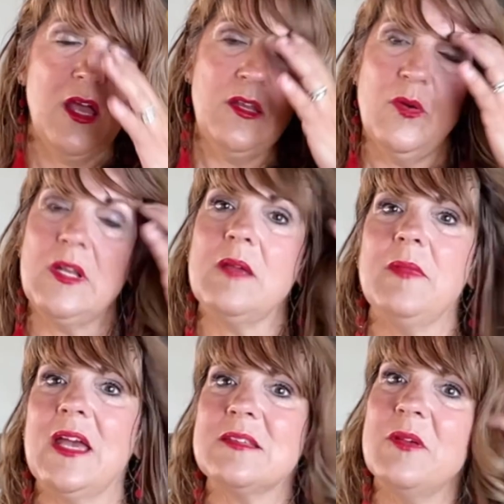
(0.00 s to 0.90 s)
and you want to get
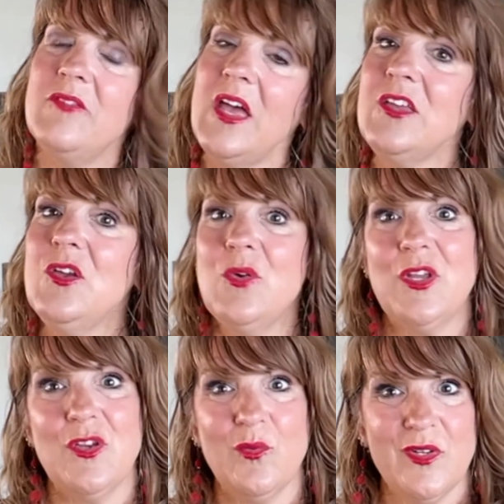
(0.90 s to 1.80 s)
maximum value
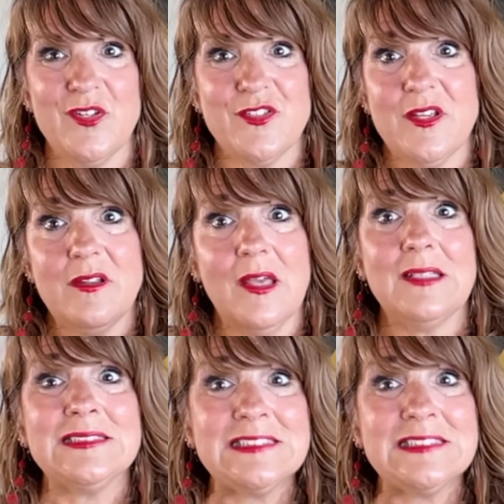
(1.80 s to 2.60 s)
and your windows are like,